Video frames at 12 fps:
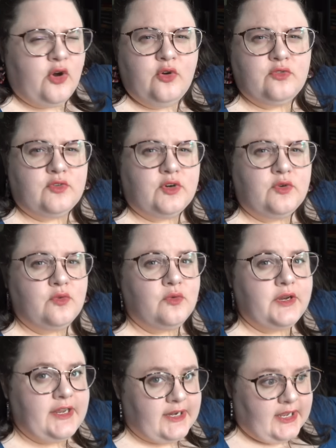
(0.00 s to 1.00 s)
over
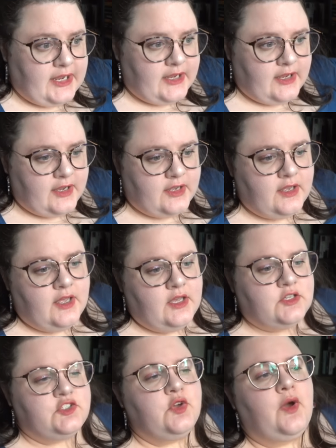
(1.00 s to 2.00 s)
reading.
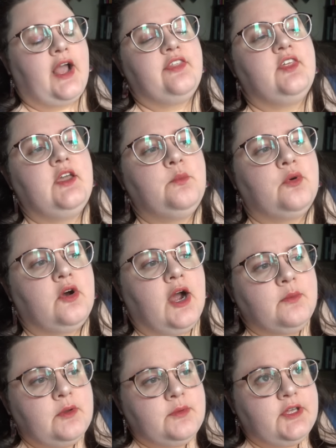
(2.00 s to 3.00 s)
So I think
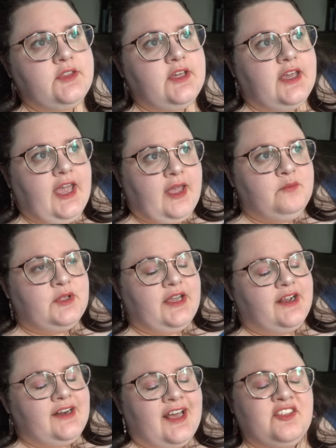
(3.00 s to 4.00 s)
probably the game
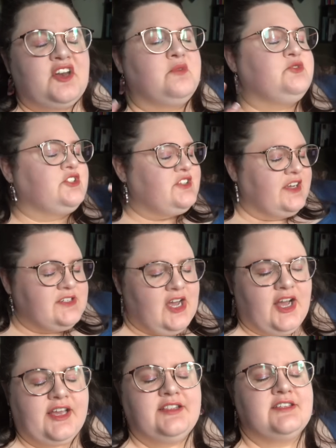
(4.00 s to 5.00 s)
plan, now that I'm just like
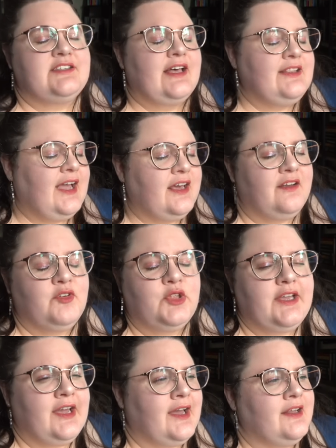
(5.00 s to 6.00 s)
talking this out loud, I've
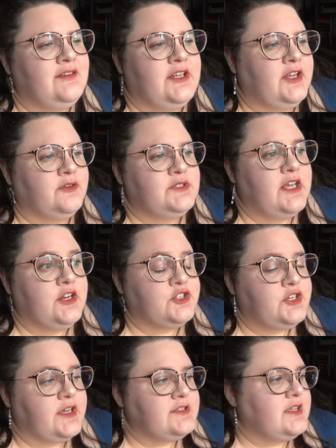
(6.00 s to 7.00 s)
only got, you know,
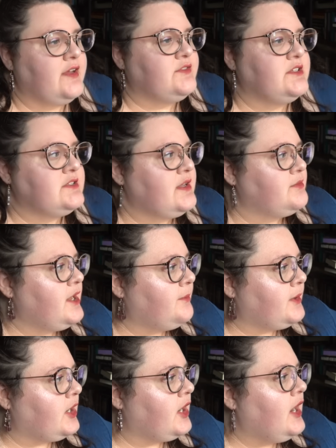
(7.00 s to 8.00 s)
10-ish days left in
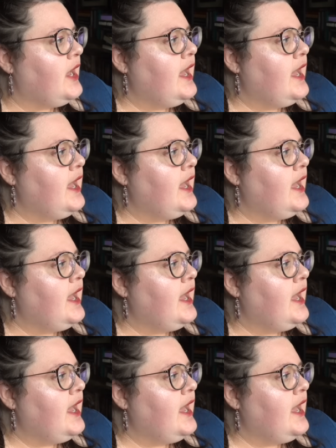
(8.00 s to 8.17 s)
September.